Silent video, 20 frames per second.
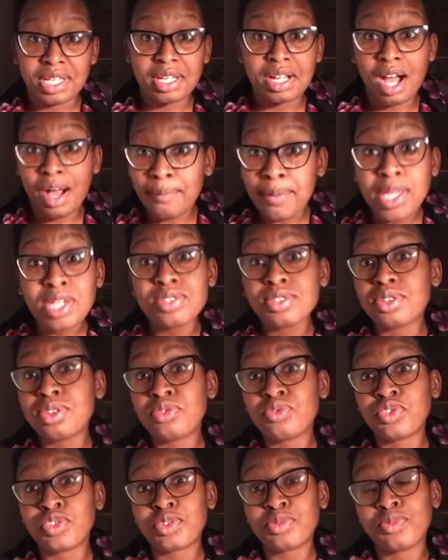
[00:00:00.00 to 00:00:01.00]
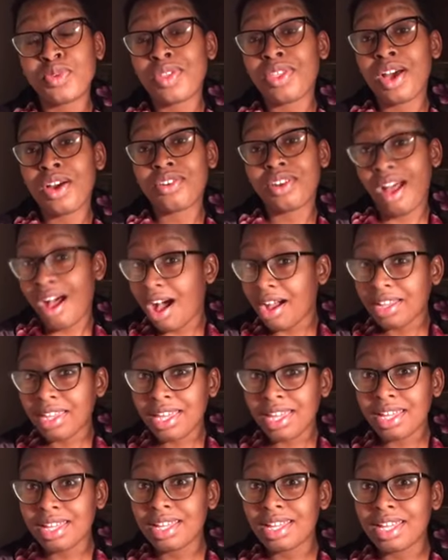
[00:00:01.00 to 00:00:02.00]
come into the room without
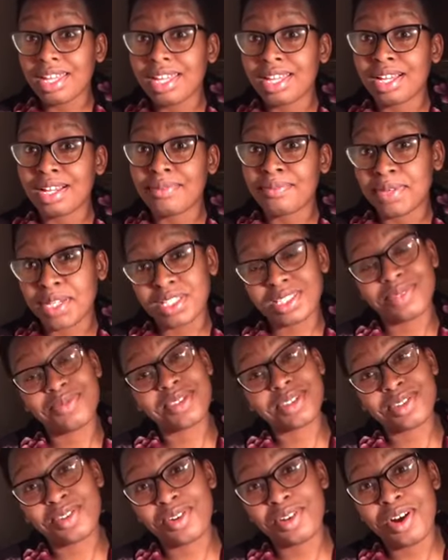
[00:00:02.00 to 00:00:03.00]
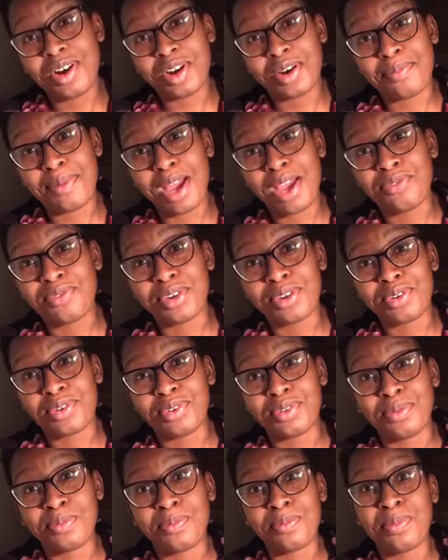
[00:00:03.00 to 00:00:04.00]
knocking because it was no longer my
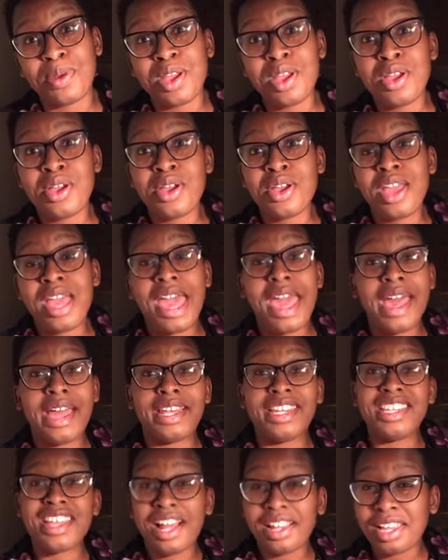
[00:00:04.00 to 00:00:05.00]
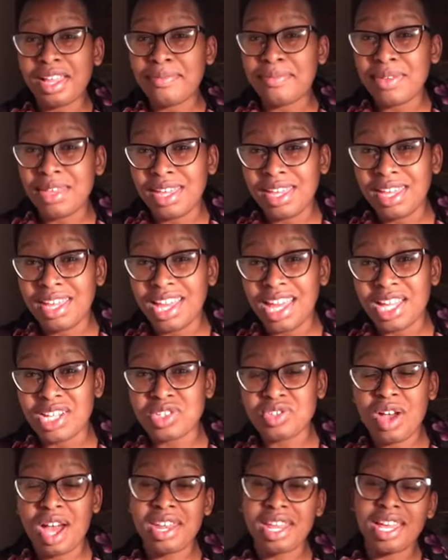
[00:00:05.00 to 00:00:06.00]
room and yell at me
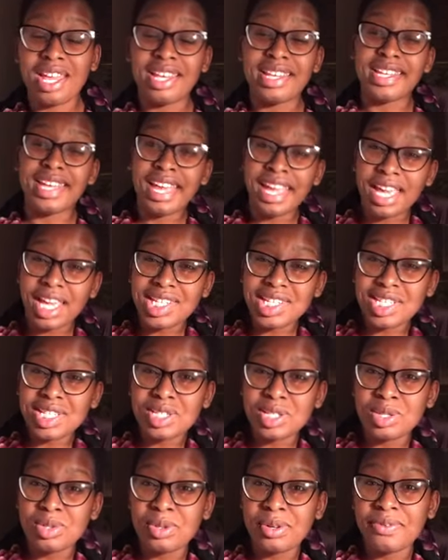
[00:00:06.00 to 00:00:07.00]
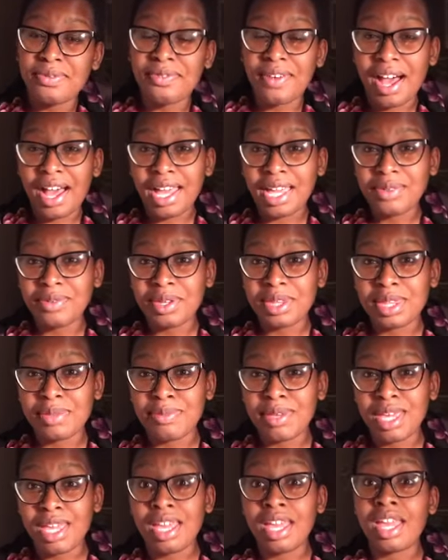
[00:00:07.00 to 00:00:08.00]
and try to engage into a fight with
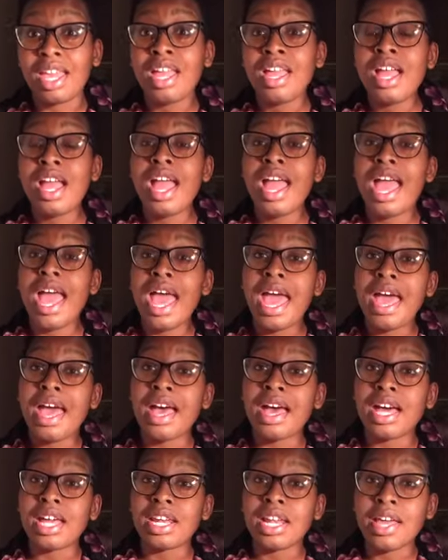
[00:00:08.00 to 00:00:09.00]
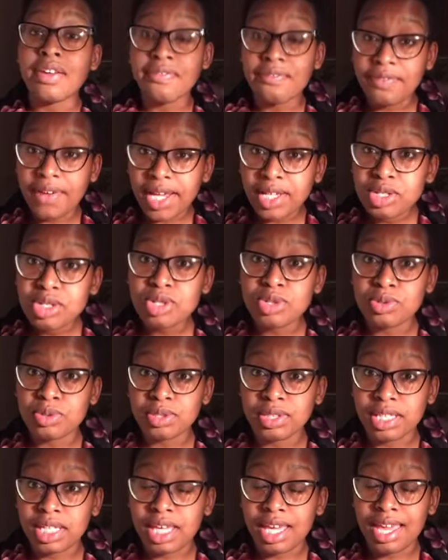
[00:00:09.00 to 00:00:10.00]
me and
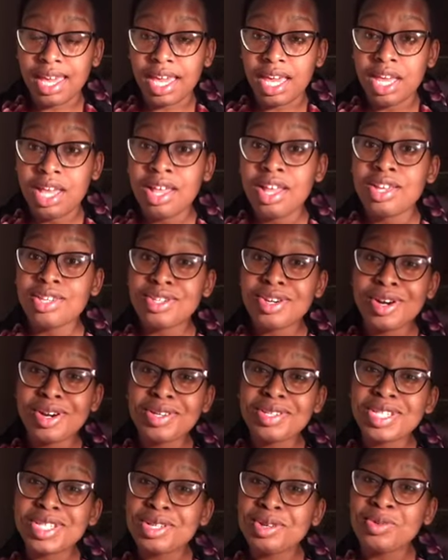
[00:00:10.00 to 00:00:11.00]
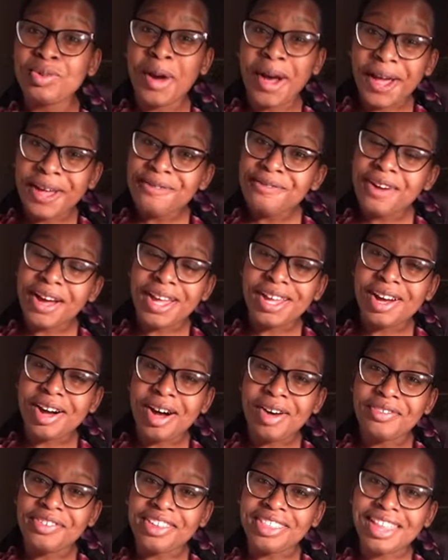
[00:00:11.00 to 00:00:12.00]
eventually turns the Wi-Fi
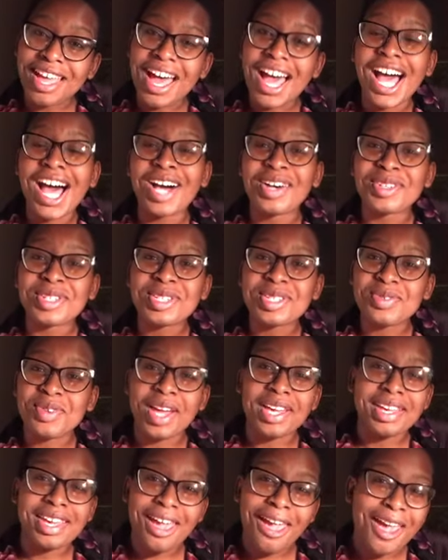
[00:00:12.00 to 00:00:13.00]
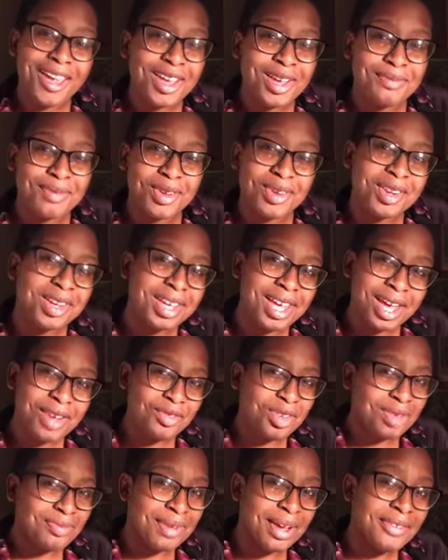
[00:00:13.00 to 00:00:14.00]
off in the house so I can't
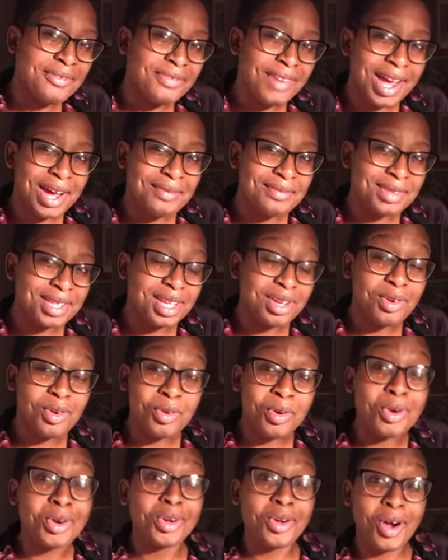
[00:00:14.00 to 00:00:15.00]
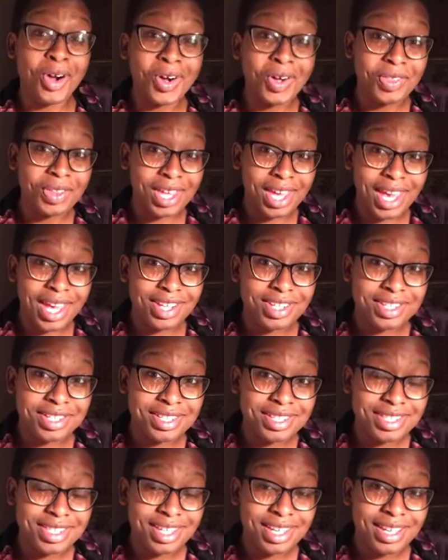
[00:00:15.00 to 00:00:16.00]
communicate with my family or call the
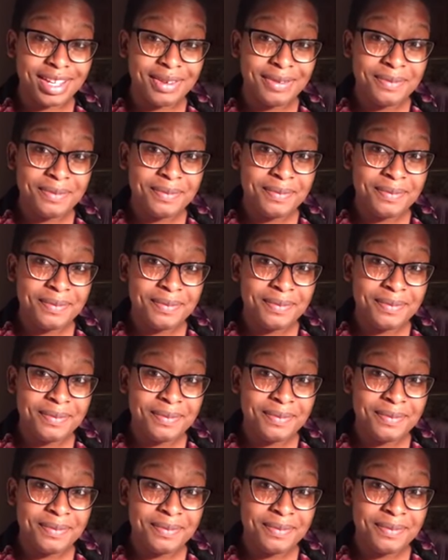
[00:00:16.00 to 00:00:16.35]
agency.